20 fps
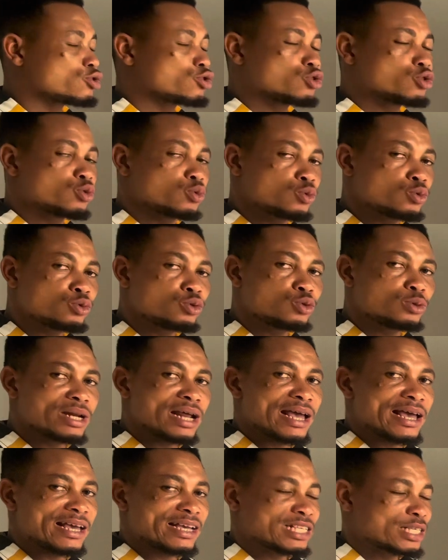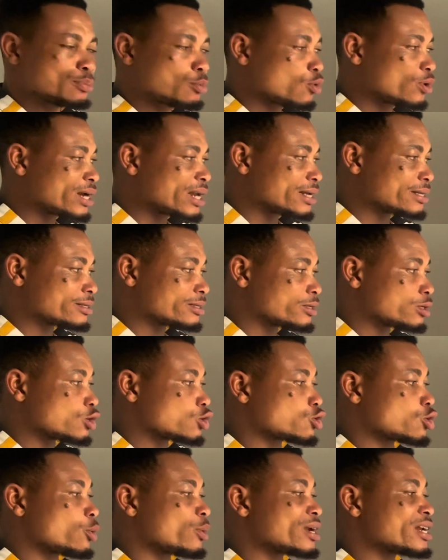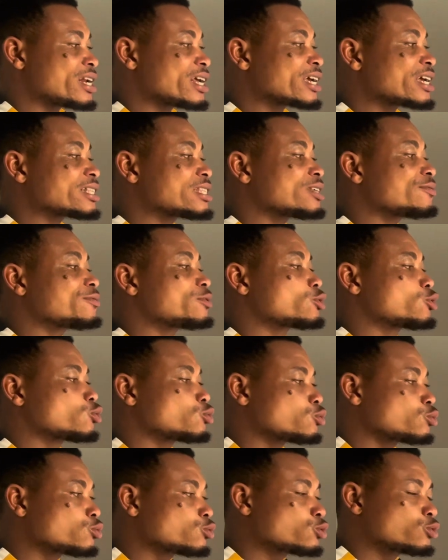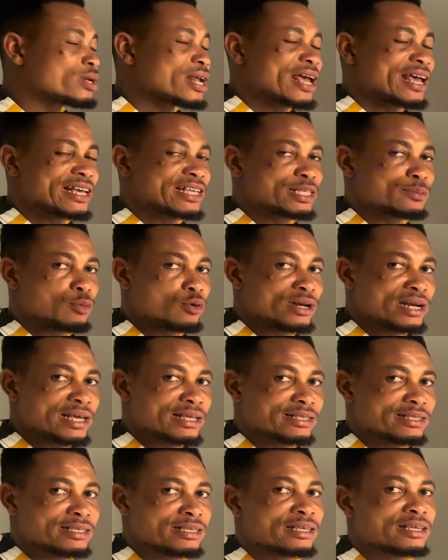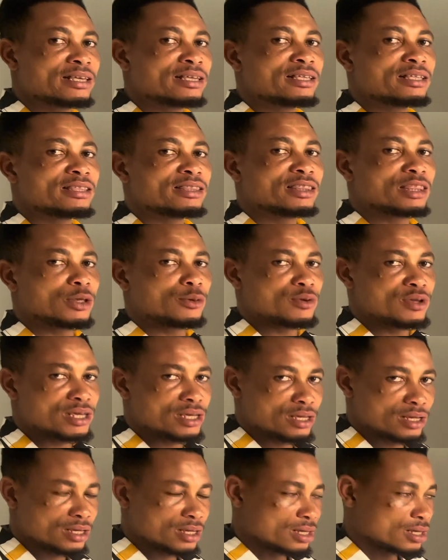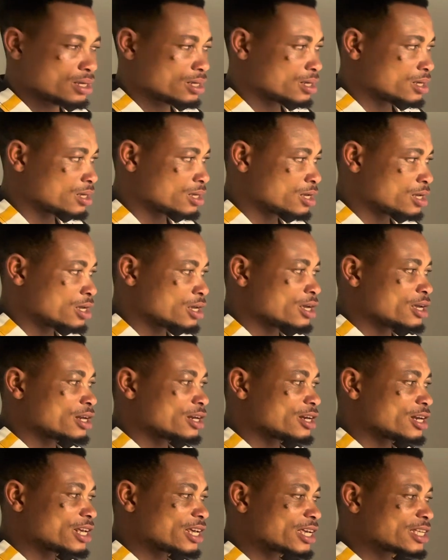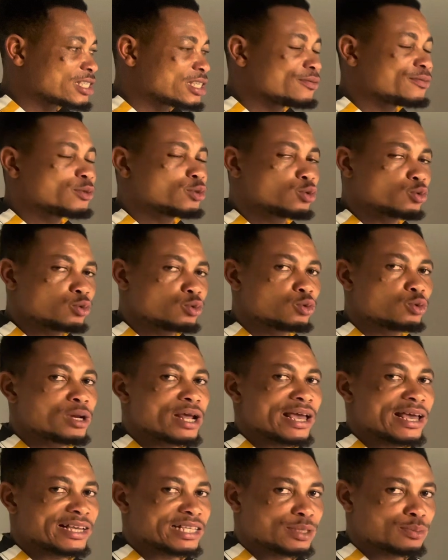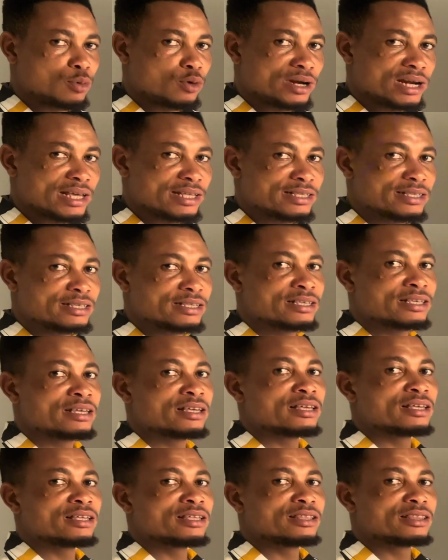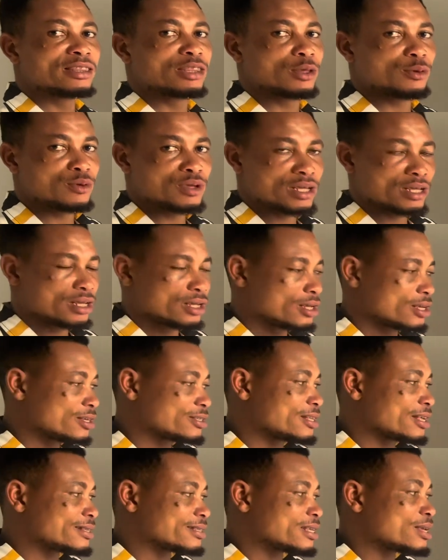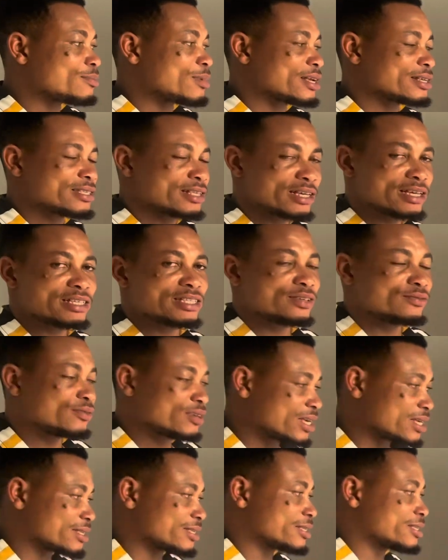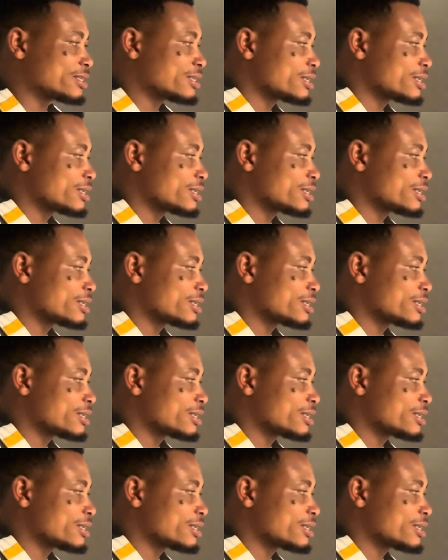2 to the exponent, sorry, negative 2 to the exponent 3. Negative 2 to the exponent 3 is the same as negative 8.